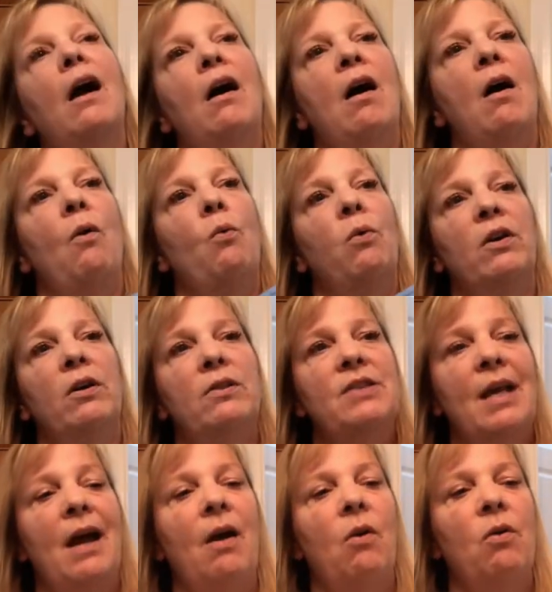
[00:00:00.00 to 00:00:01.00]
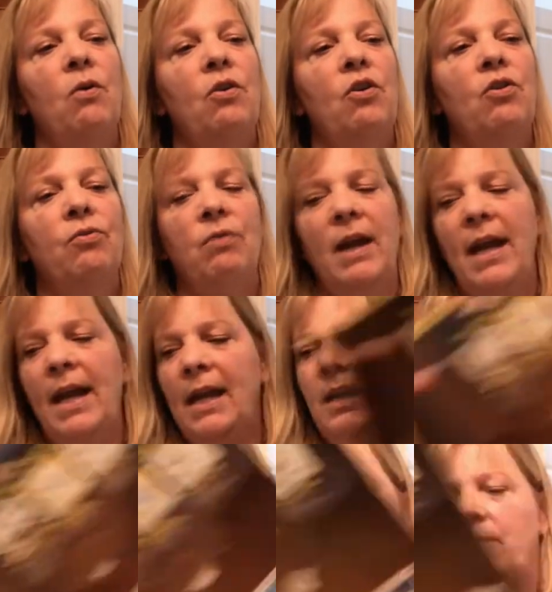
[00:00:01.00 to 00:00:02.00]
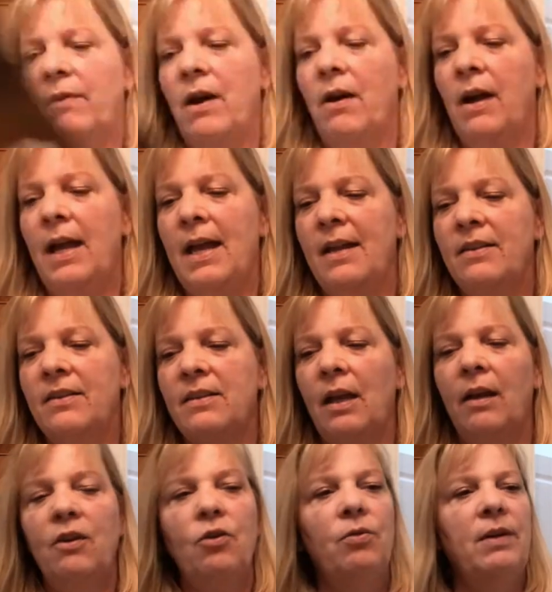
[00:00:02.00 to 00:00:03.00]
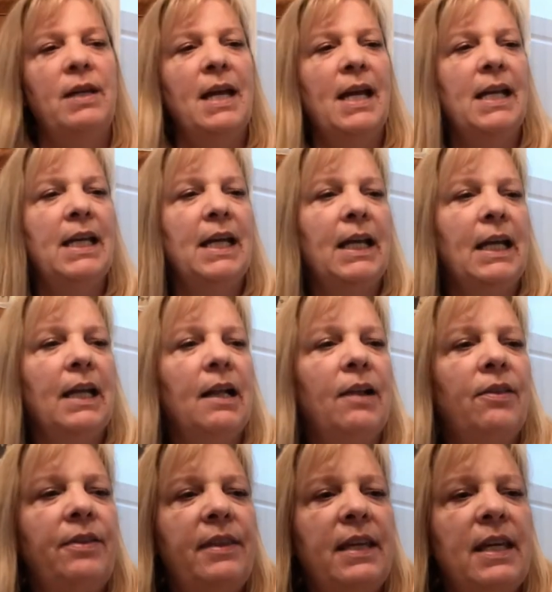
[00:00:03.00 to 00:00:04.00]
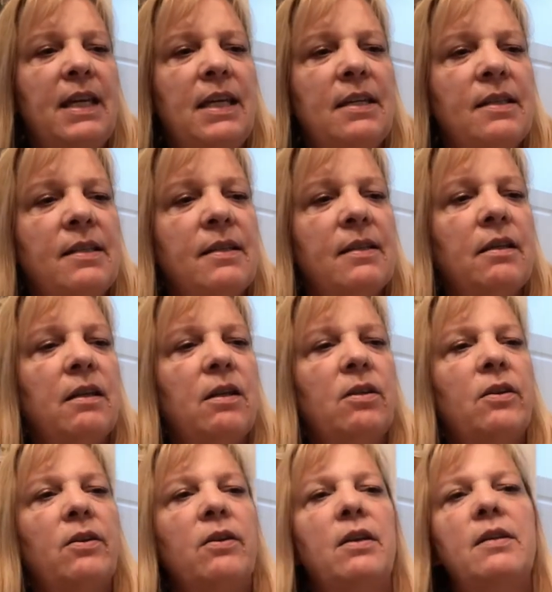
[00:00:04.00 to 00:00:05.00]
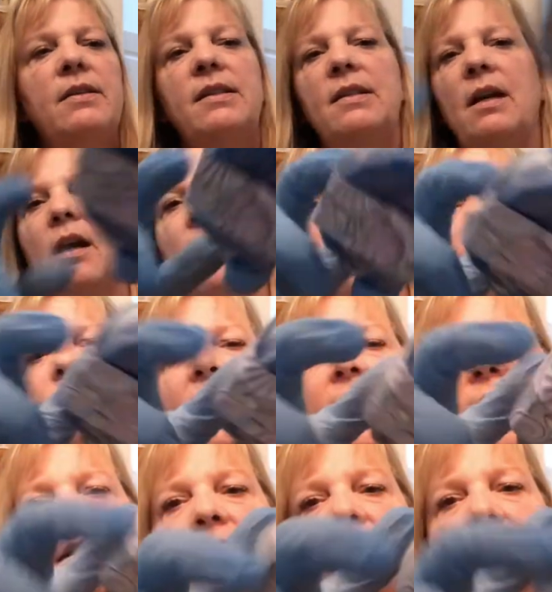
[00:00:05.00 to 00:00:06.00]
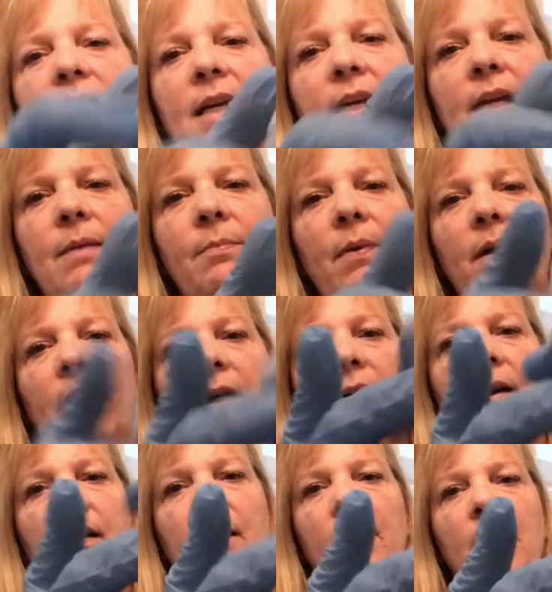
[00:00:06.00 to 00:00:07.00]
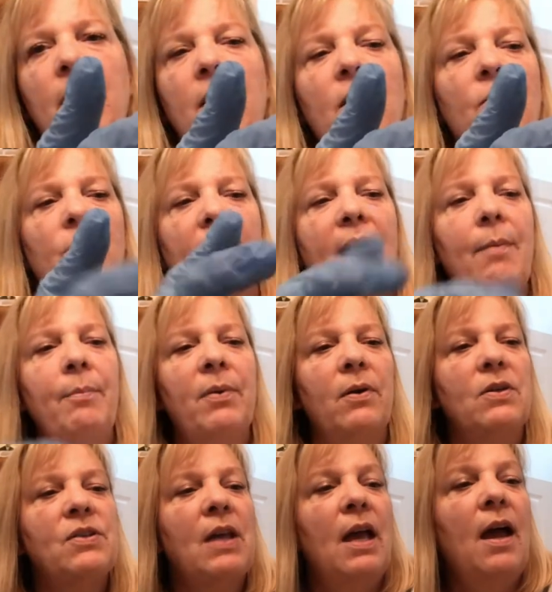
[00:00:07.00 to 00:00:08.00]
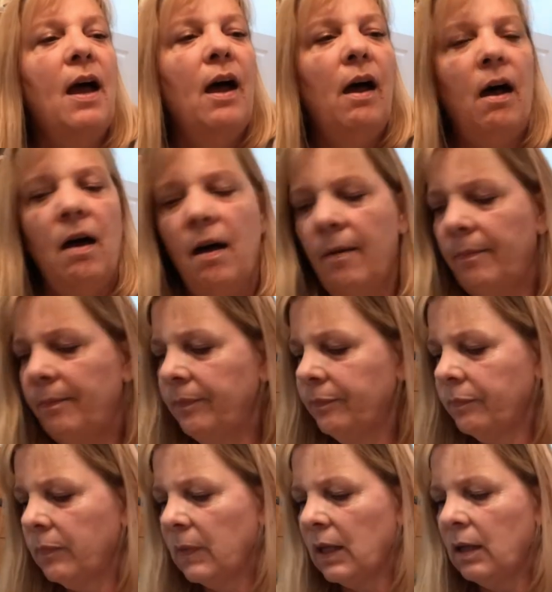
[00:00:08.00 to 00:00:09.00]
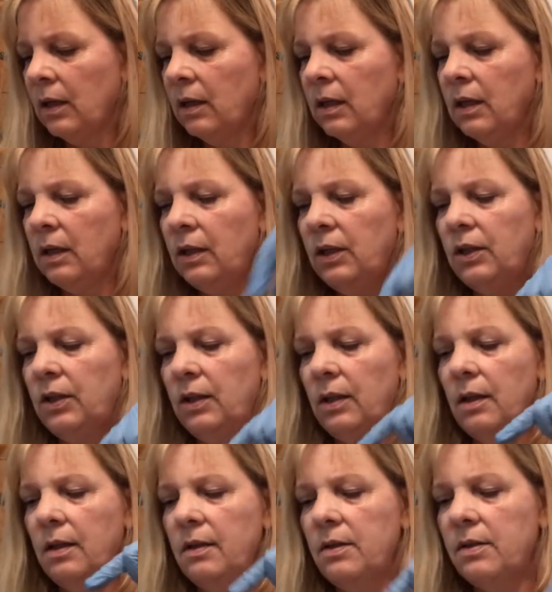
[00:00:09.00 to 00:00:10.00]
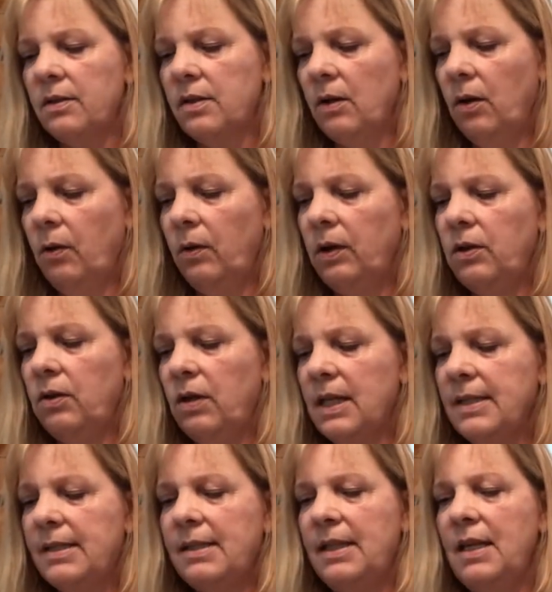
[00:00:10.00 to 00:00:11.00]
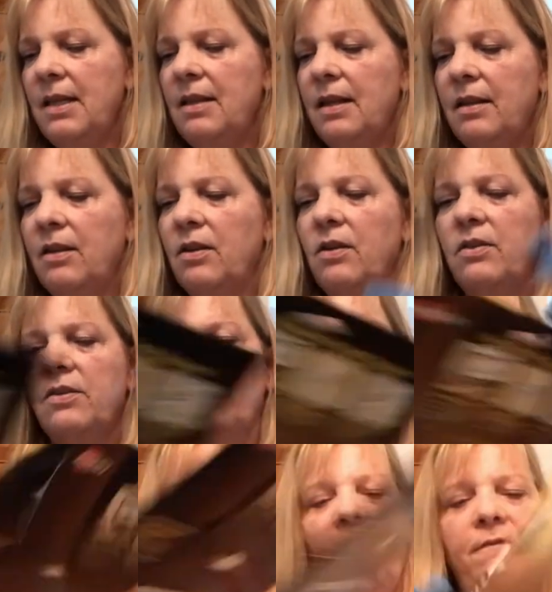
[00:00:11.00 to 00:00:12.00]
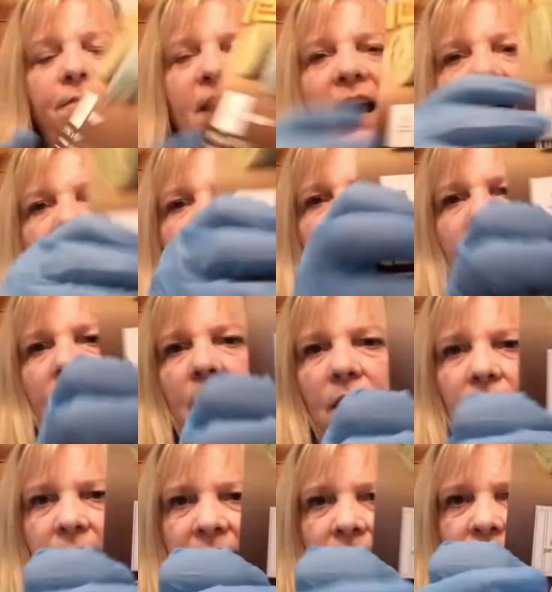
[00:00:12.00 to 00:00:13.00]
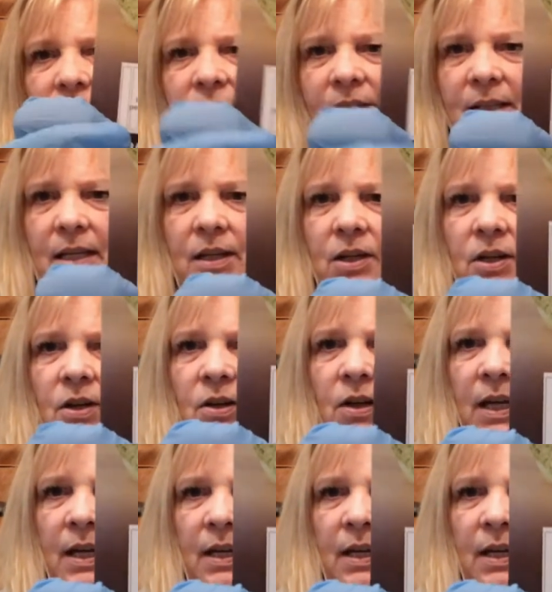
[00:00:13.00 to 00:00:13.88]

uh, works out great as far as creating these little cigar band type uh, wrappers. Um, so you can see that there's five labels here